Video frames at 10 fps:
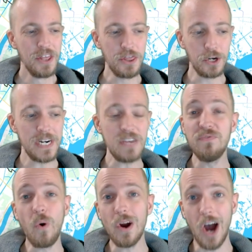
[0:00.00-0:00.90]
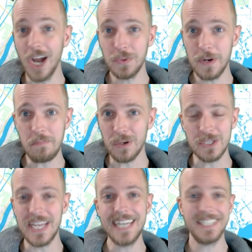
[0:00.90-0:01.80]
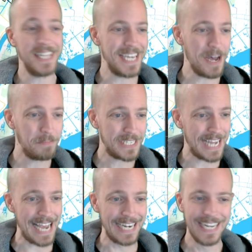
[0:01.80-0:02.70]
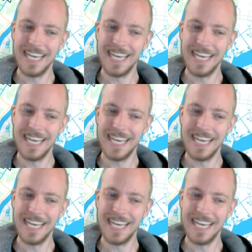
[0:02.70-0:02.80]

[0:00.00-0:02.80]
3,400% to the upside.